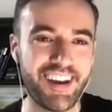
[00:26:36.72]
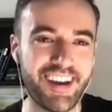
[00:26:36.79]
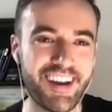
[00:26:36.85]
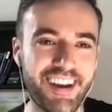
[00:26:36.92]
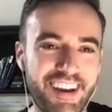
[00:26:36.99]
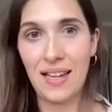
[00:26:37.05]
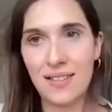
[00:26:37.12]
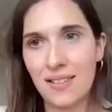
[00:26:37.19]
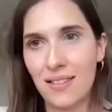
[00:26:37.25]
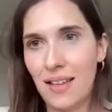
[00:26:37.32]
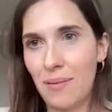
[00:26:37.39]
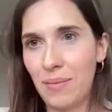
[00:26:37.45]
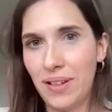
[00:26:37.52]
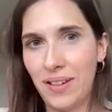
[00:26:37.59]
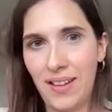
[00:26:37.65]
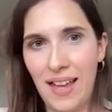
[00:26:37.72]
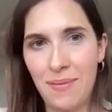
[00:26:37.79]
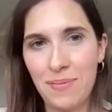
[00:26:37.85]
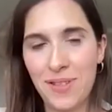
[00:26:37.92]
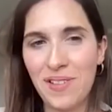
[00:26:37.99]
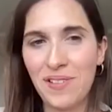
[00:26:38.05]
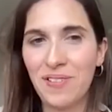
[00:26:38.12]
Yes, I mean,
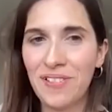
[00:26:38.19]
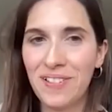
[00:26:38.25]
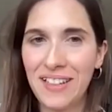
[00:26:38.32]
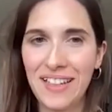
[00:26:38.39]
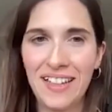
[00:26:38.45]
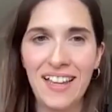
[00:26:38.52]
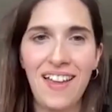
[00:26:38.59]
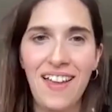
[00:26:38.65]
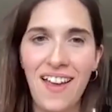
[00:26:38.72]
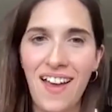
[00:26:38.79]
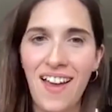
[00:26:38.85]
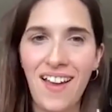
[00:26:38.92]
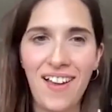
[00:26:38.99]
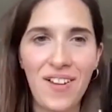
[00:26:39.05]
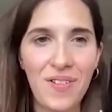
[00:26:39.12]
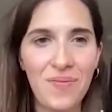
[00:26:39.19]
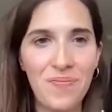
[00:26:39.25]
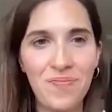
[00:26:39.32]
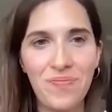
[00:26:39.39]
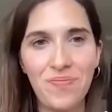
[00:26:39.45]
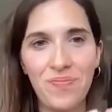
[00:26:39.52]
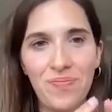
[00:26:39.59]
absolutely.
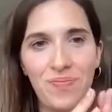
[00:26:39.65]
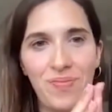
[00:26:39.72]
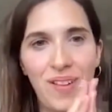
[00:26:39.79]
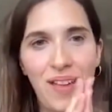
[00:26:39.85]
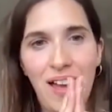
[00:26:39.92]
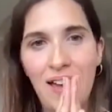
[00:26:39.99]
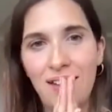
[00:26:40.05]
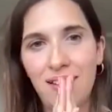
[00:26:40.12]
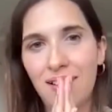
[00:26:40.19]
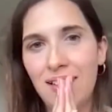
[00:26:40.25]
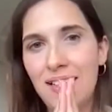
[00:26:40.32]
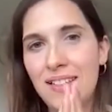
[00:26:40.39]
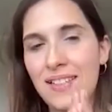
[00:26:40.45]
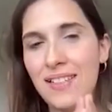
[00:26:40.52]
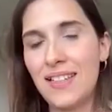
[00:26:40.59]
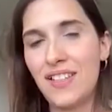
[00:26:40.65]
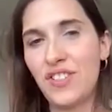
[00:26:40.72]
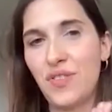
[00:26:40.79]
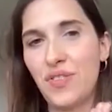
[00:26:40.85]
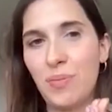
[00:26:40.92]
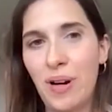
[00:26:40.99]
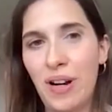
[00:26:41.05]
At least each
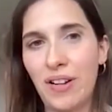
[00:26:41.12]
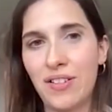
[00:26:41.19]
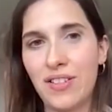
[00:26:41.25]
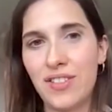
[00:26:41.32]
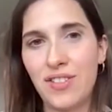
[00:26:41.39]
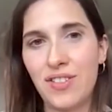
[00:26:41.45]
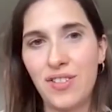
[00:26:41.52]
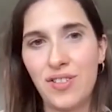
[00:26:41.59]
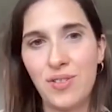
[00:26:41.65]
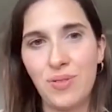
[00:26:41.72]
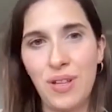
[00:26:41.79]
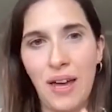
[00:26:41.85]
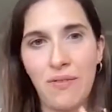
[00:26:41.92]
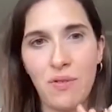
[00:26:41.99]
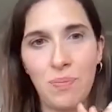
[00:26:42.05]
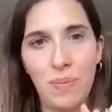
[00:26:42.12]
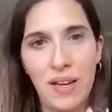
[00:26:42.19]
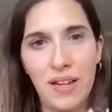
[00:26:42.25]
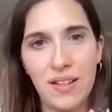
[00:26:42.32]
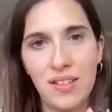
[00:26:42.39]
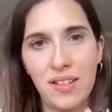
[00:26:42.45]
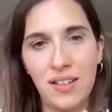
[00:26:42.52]
of the markets should have a
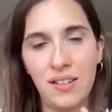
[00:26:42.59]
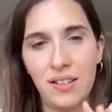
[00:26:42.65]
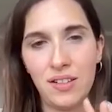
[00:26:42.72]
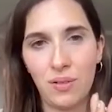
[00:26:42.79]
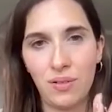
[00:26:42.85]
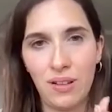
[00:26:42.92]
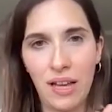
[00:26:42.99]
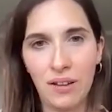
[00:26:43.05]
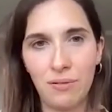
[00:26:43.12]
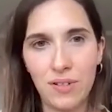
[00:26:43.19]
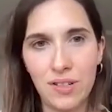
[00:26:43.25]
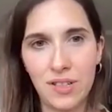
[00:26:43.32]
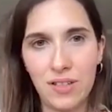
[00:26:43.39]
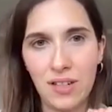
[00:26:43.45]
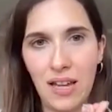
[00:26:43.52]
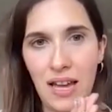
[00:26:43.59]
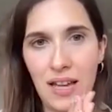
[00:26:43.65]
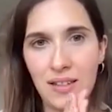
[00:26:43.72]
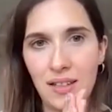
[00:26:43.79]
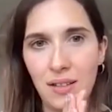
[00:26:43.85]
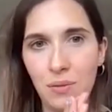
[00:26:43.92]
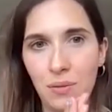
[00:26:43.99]
page in its own language,
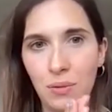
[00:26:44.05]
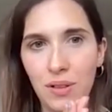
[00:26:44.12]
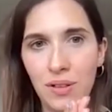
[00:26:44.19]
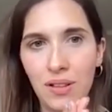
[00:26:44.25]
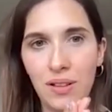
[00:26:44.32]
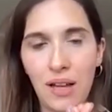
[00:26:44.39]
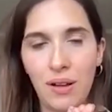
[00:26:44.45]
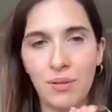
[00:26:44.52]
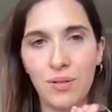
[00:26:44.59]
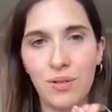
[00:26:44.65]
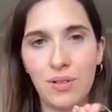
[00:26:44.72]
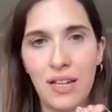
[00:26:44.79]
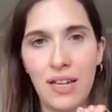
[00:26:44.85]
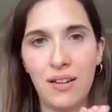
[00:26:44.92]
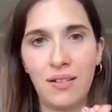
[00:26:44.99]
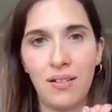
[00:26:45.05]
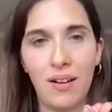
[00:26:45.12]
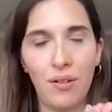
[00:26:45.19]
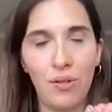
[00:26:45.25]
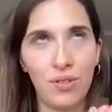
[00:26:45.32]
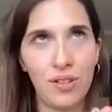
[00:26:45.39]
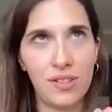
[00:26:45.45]
as it will allow to take
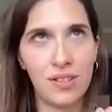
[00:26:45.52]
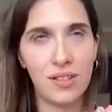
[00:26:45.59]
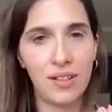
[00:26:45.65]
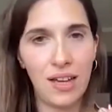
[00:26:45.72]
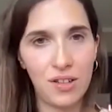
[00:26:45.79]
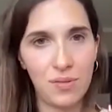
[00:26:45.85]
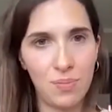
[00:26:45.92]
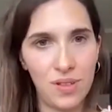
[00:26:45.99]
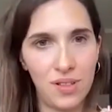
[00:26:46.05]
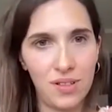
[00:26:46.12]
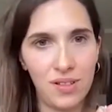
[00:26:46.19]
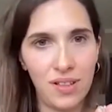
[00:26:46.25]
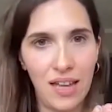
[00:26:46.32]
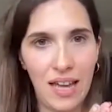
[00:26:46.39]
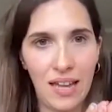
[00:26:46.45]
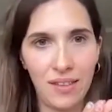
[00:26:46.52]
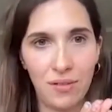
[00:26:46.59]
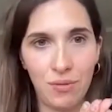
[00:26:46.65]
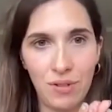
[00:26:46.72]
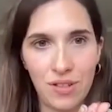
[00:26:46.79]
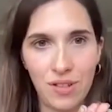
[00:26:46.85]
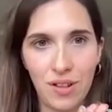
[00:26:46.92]
audience engagement
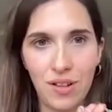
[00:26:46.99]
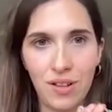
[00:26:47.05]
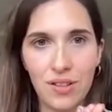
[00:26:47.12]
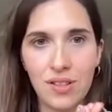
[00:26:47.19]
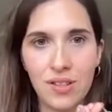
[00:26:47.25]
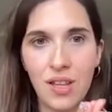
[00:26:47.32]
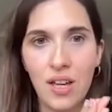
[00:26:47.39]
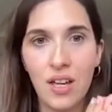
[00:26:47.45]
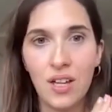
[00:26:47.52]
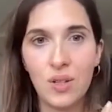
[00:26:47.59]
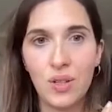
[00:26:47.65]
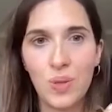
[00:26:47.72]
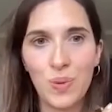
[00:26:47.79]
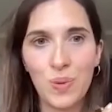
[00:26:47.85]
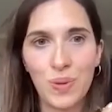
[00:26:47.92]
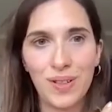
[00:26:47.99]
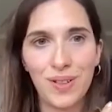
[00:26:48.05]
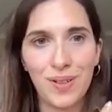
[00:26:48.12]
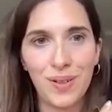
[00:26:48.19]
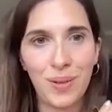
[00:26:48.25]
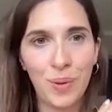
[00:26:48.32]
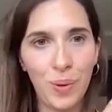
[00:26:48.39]
and results to
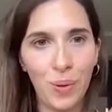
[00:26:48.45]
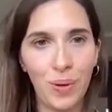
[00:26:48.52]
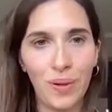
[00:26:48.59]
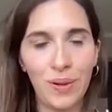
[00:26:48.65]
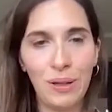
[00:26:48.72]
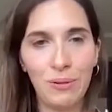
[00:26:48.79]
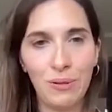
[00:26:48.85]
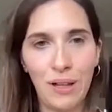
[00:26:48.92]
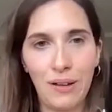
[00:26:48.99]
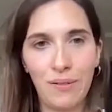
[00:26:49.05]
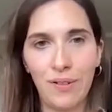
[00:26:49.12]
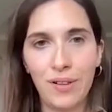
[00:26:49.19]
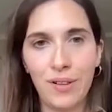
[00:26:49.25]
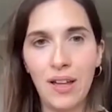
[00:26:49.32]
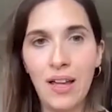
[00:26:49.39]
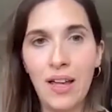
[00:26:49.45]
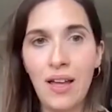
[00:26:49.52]
a whole new level.